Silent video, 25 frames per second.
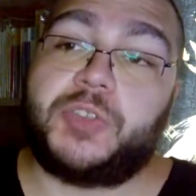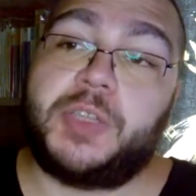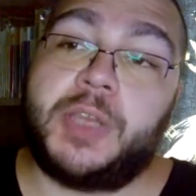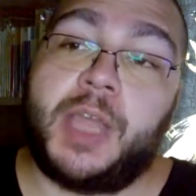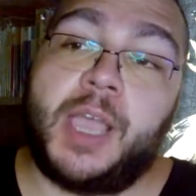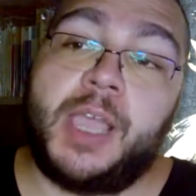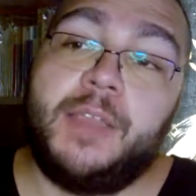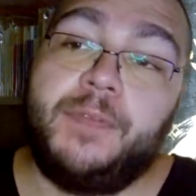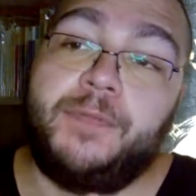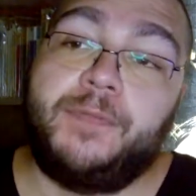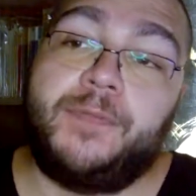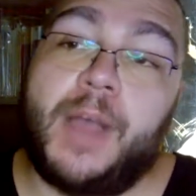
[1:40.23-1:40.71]
And
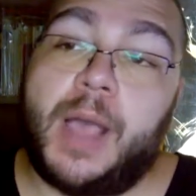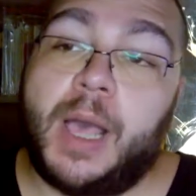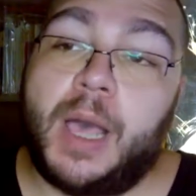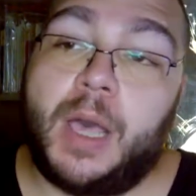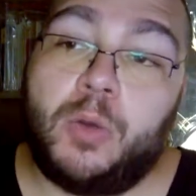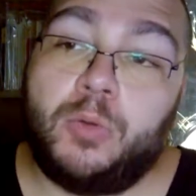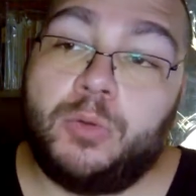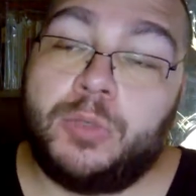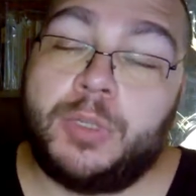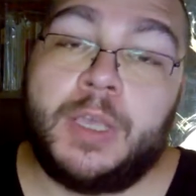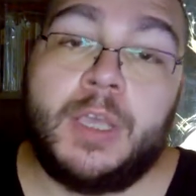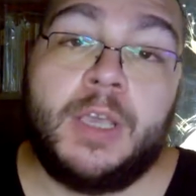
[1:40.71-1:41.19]
I
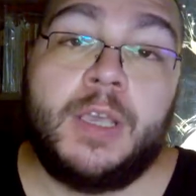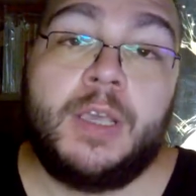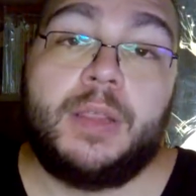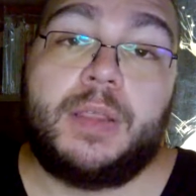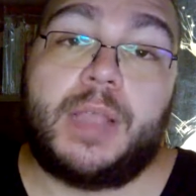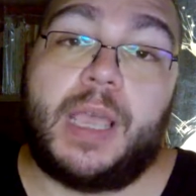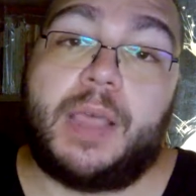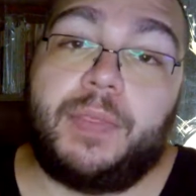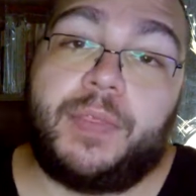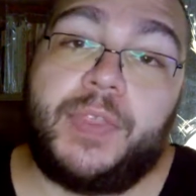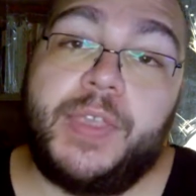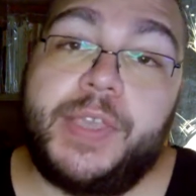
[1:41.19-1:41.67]
found
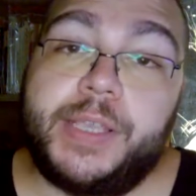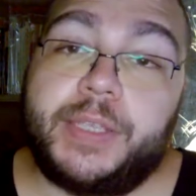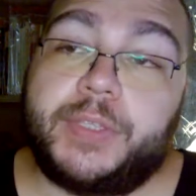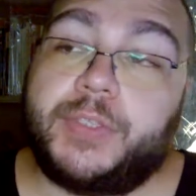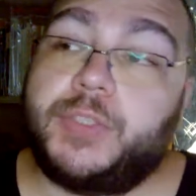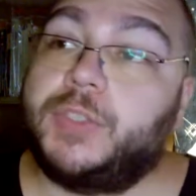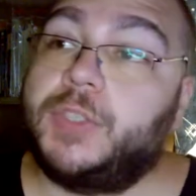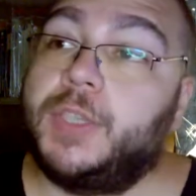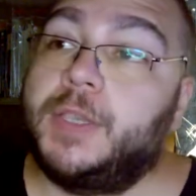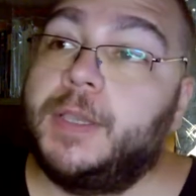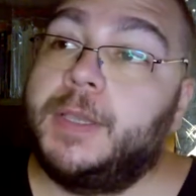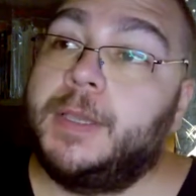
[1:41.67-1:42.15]
that
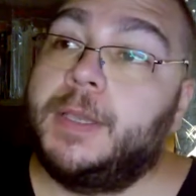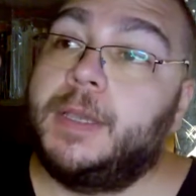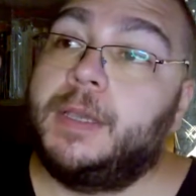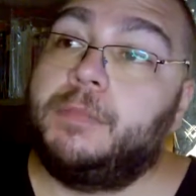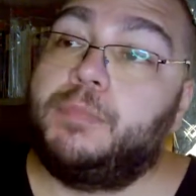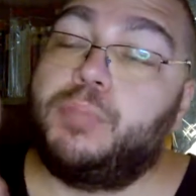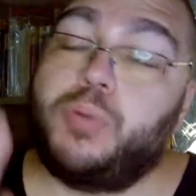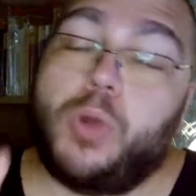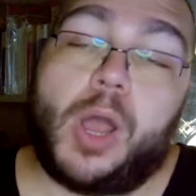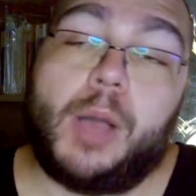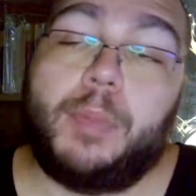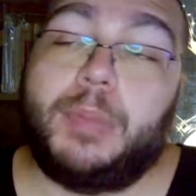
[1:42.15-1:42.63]
this
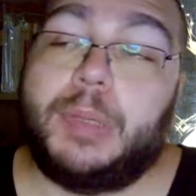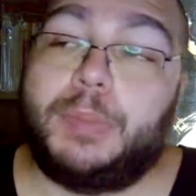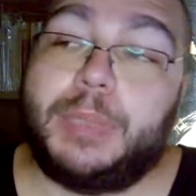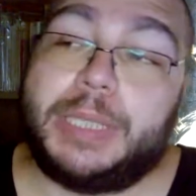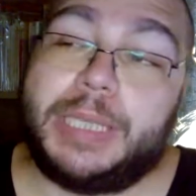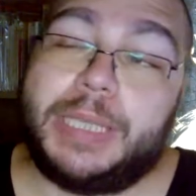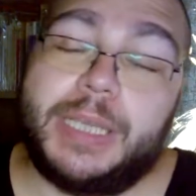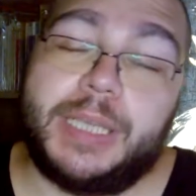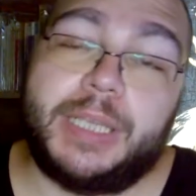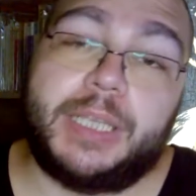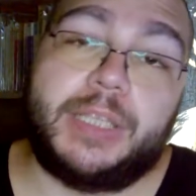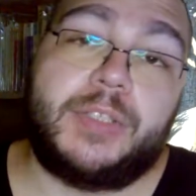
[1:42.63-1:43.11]

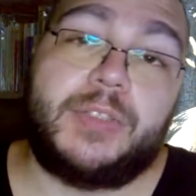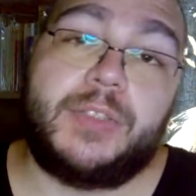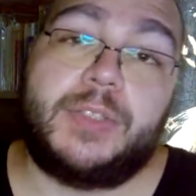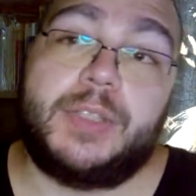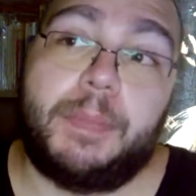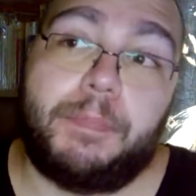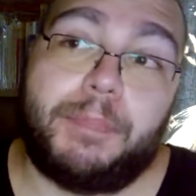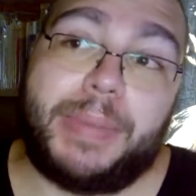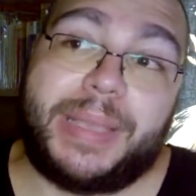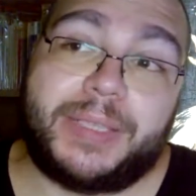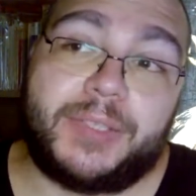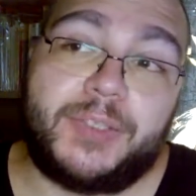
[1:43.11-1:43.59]
probably is
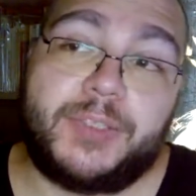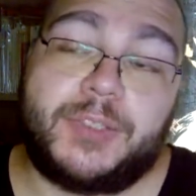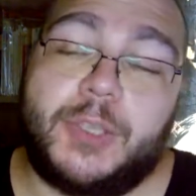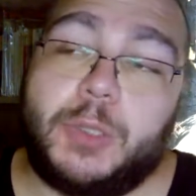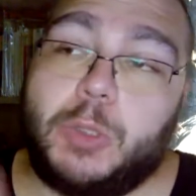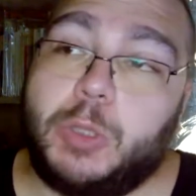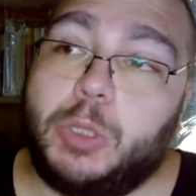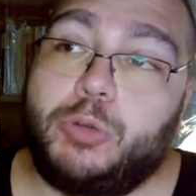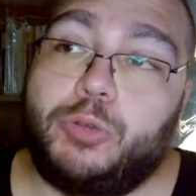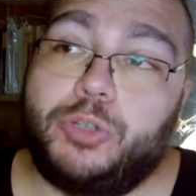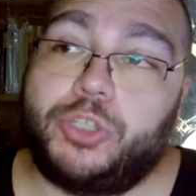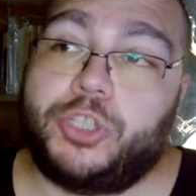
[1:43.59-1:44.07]
the best
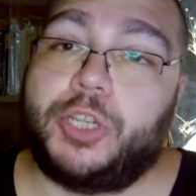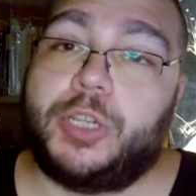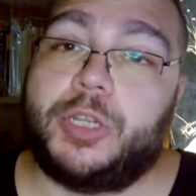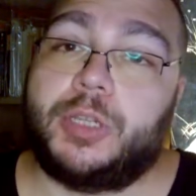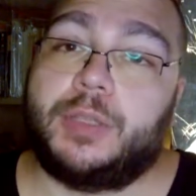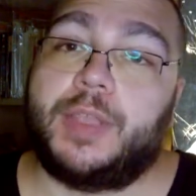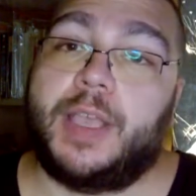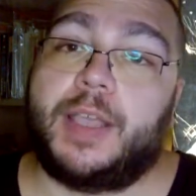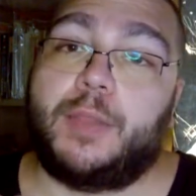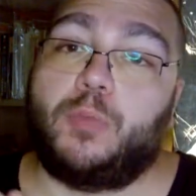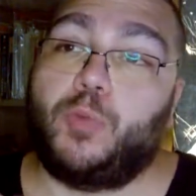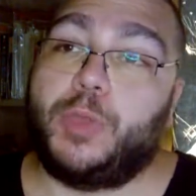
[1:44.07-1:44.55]

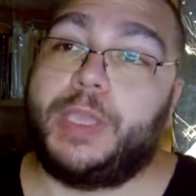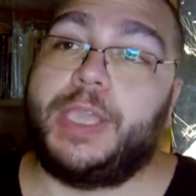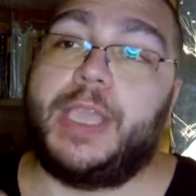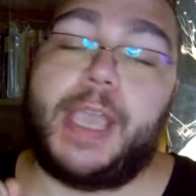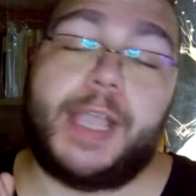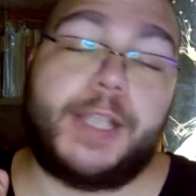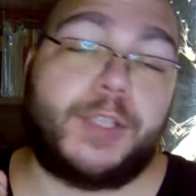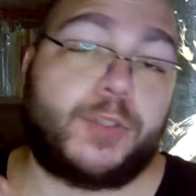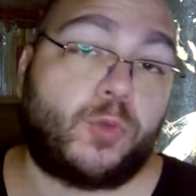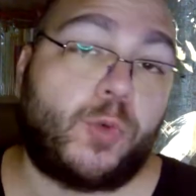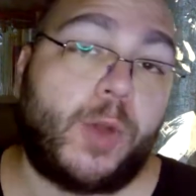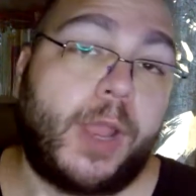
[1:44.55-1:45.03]
solution that we
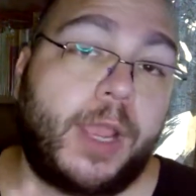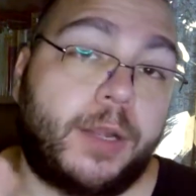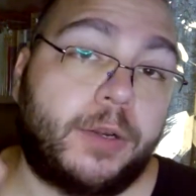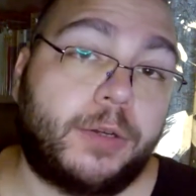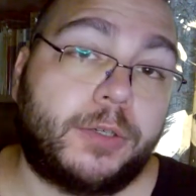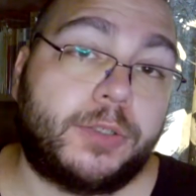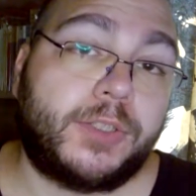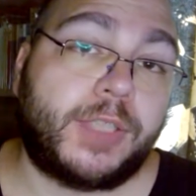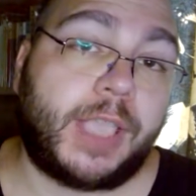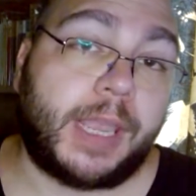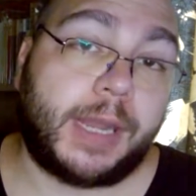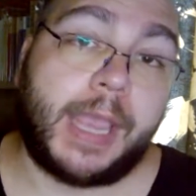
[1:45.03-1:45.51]
as
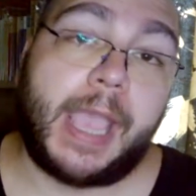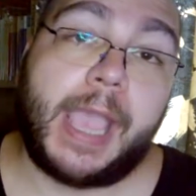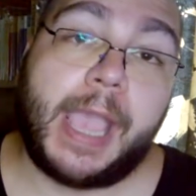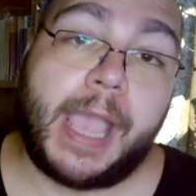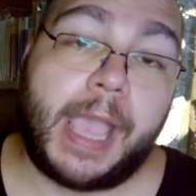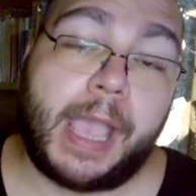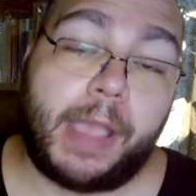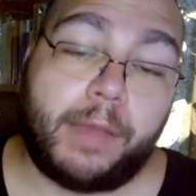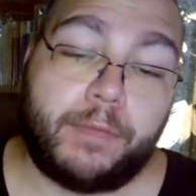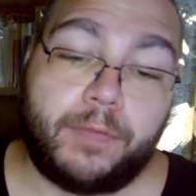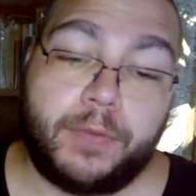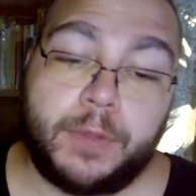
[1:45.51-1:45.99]
writers can
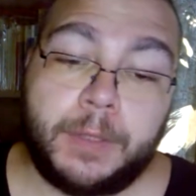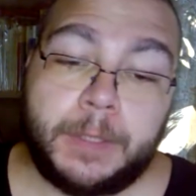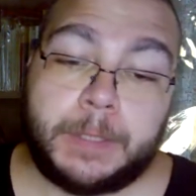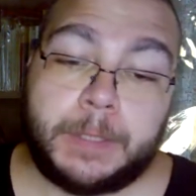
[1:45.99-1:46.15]
have.